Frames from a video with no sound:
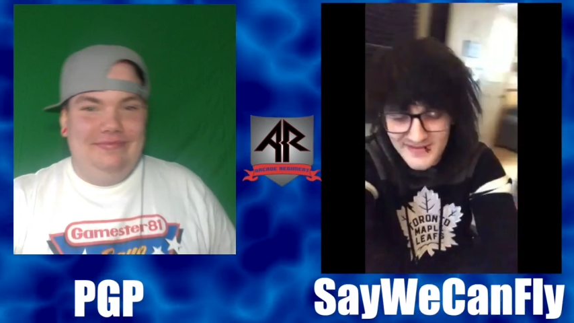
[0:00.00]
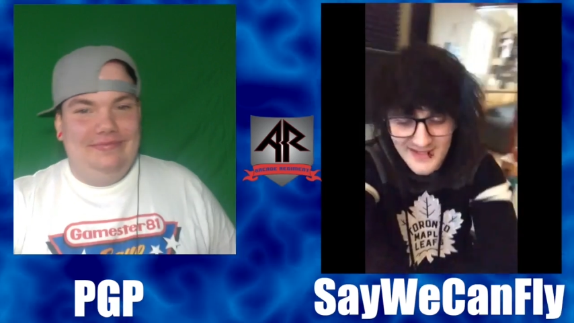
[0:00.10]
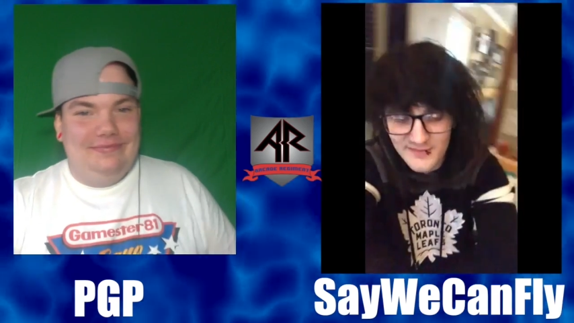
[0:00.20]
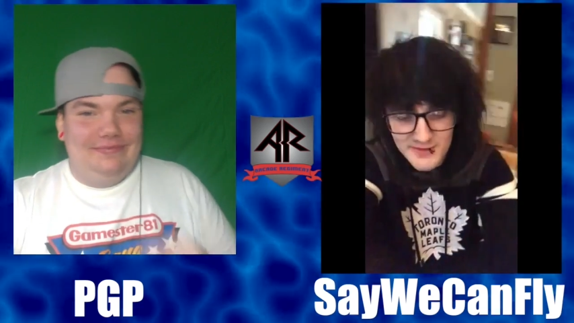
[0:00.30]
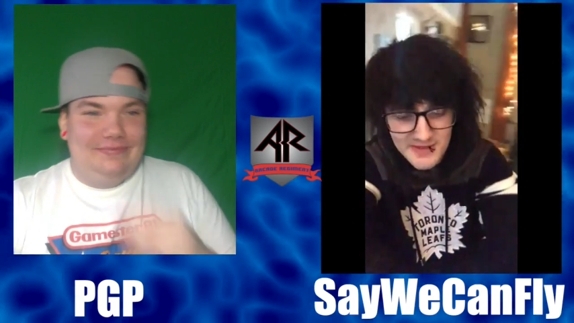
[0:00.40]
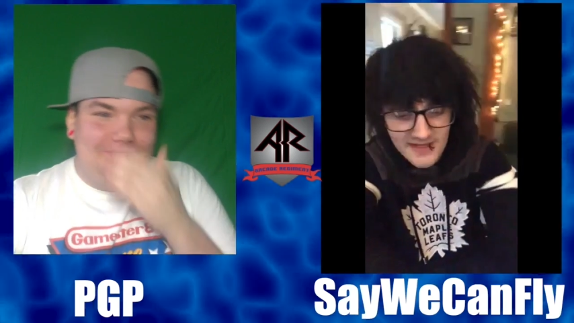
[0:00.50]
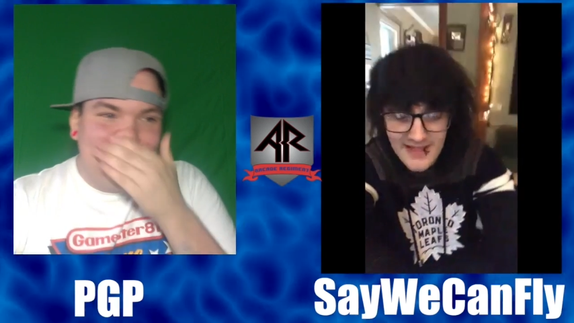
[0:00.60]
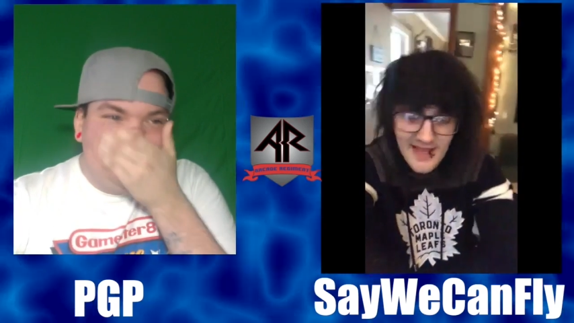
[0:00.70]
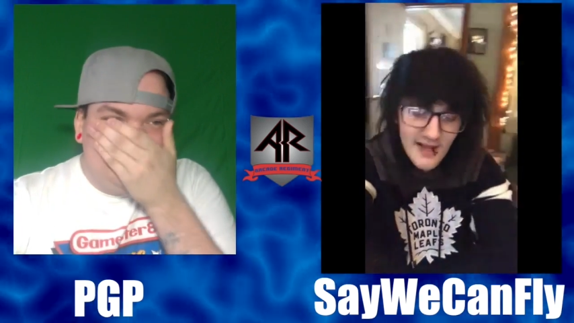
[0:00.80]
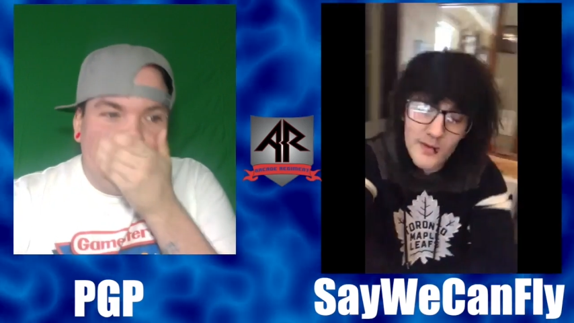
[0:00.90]
Speaker 1: with that for
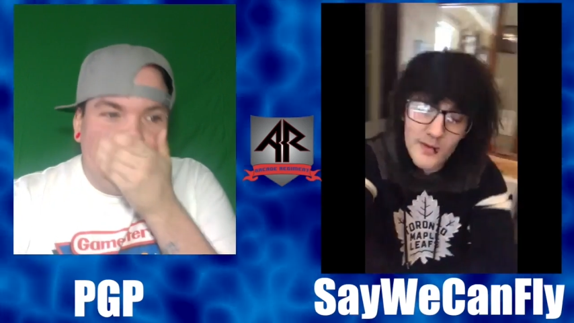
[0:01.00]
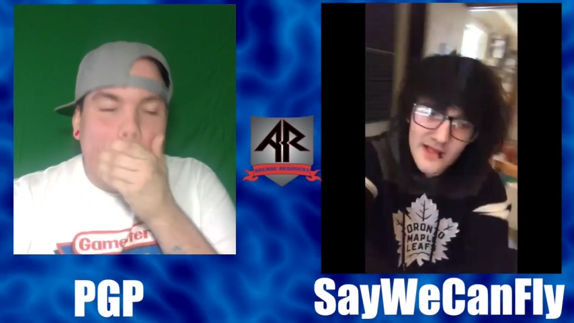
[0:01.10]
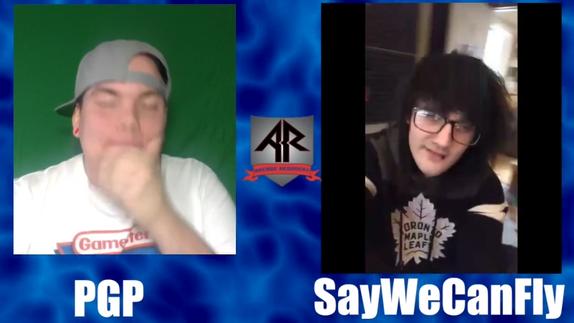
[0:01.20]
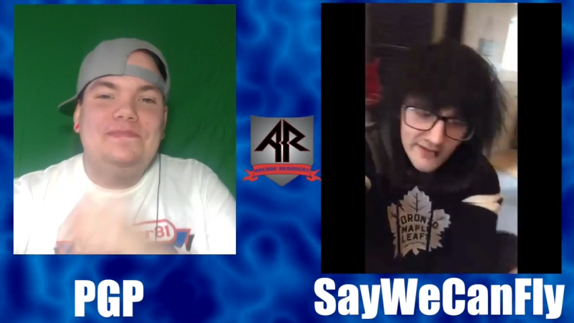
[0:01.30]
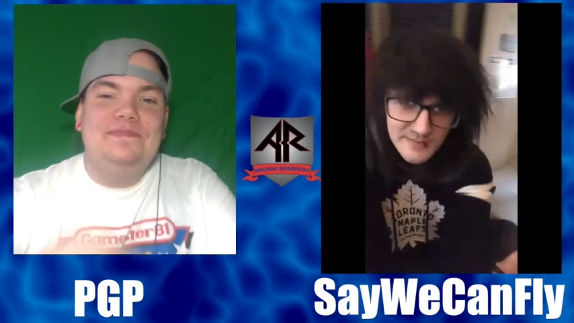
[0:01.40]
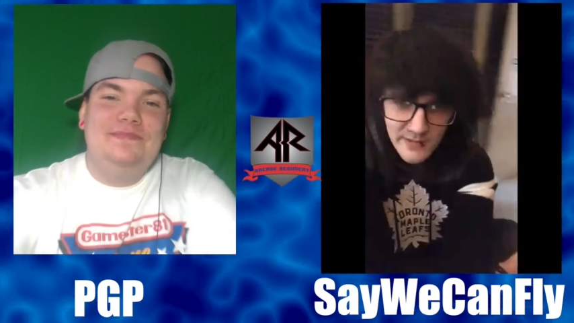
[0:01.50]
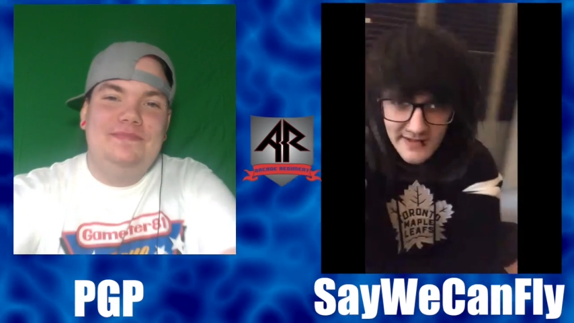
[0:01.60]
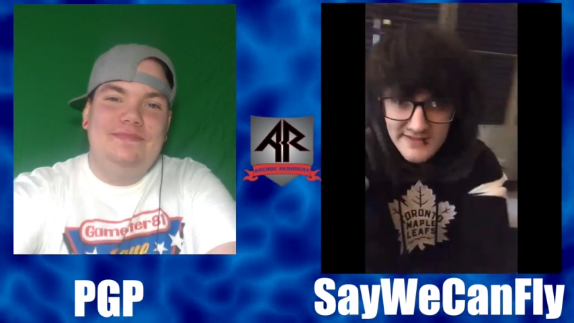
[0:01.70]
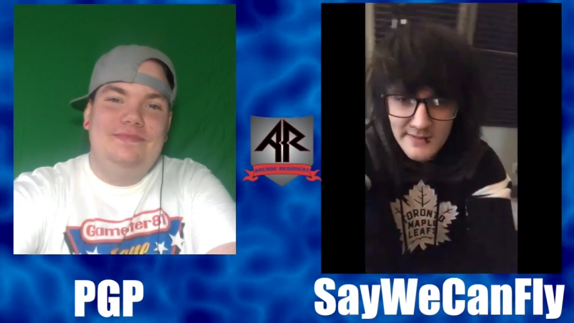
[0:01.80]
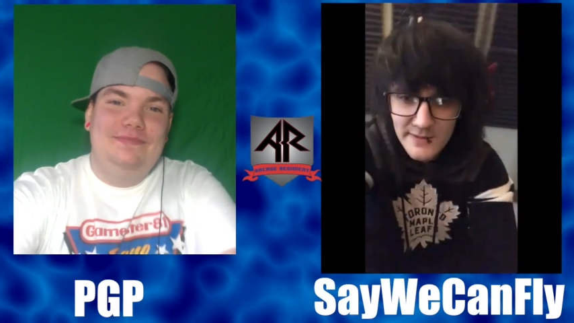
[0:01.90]
sure. Or like if I was
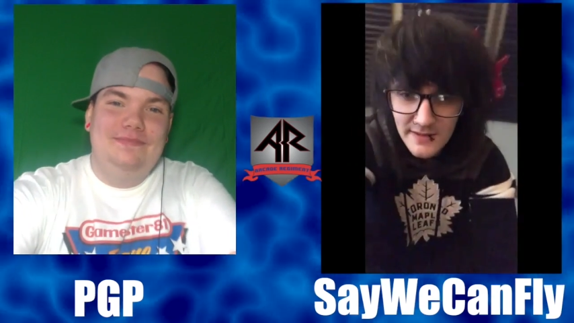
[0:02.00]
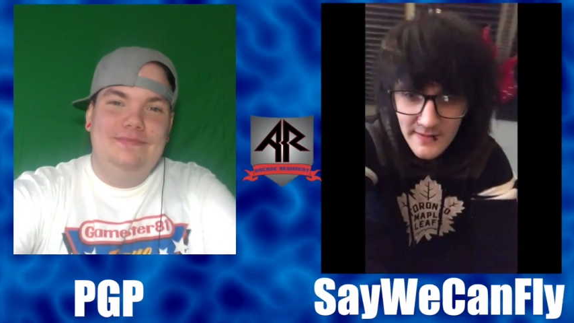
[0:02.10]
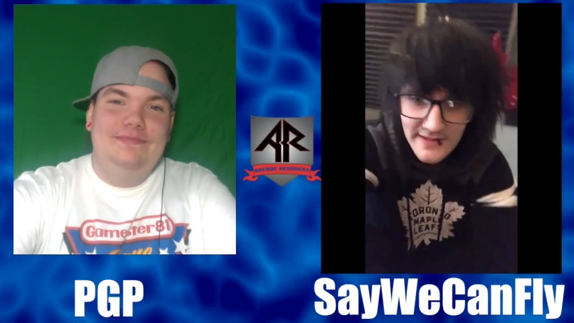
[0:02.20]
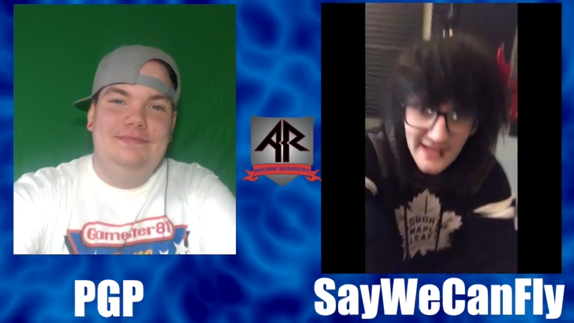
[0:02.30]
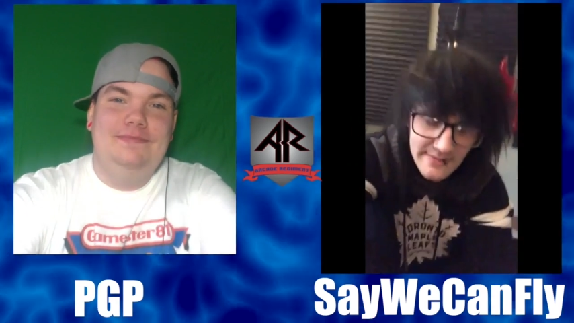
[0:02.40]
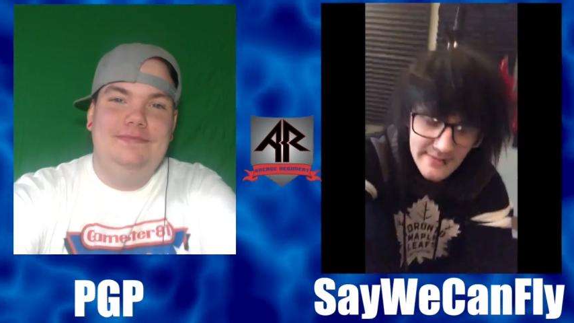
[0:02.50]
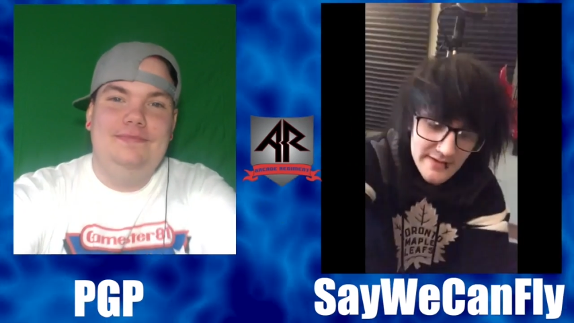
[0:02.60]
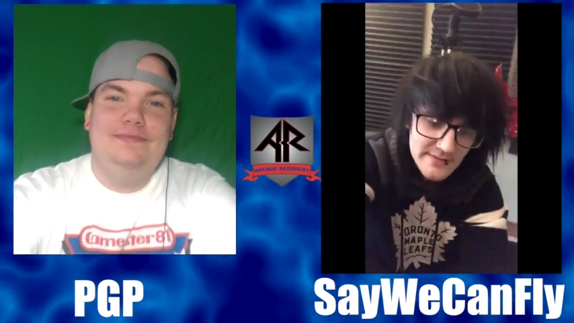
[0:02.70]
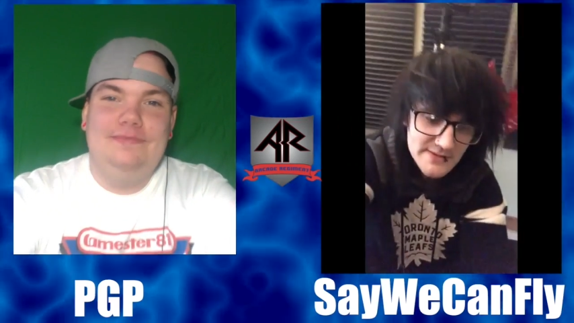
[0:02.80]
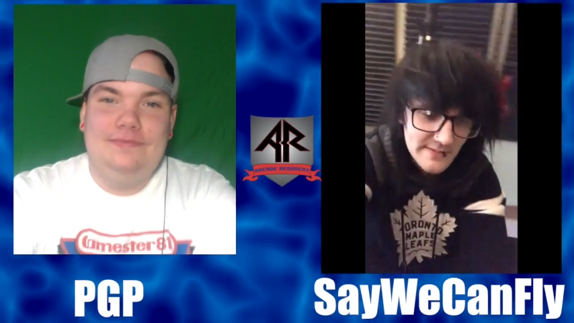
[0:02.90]
playing somebody on like
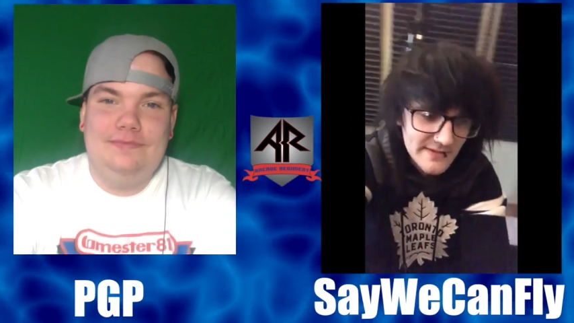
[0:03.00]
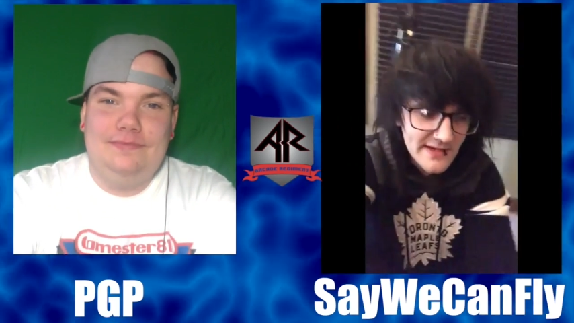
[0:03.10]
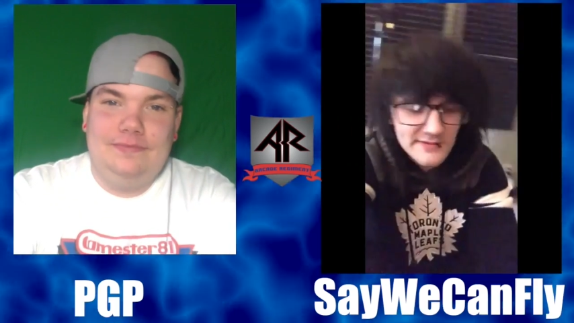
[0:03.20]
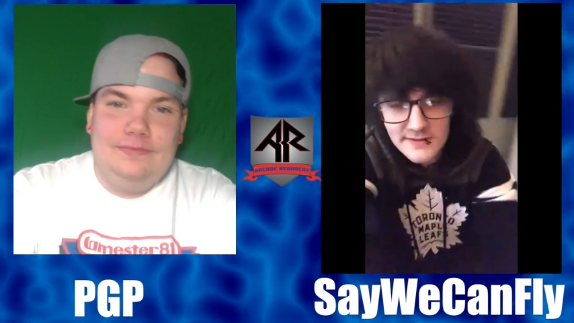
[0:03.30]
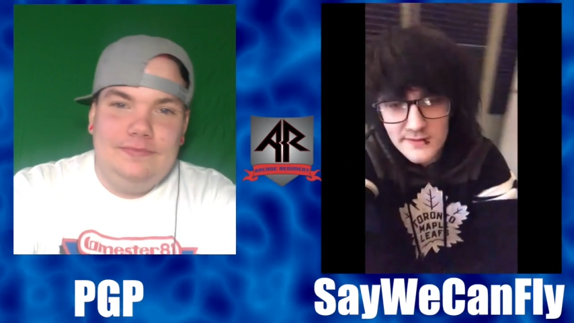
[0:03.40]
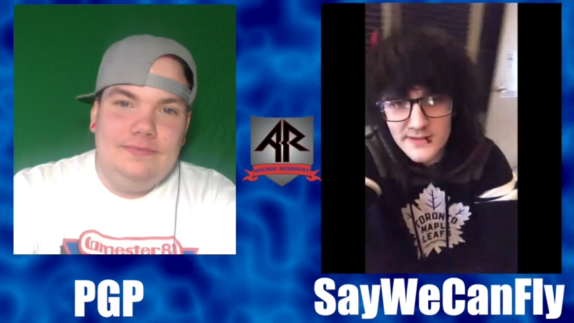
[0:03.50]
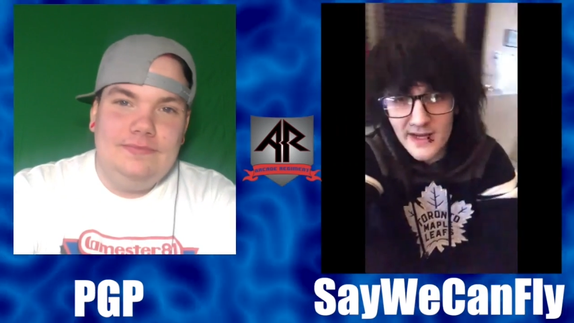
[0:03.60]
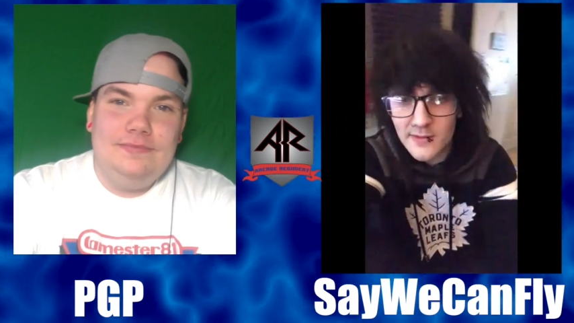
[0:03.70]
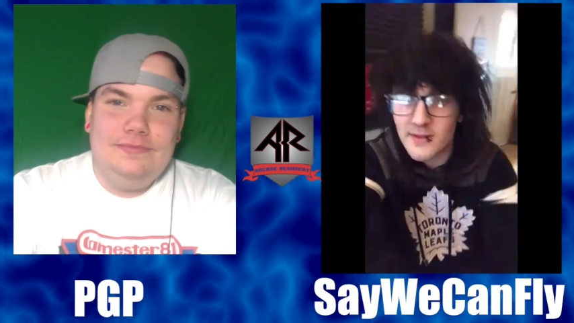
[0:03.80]
GameCube or something and I was losing,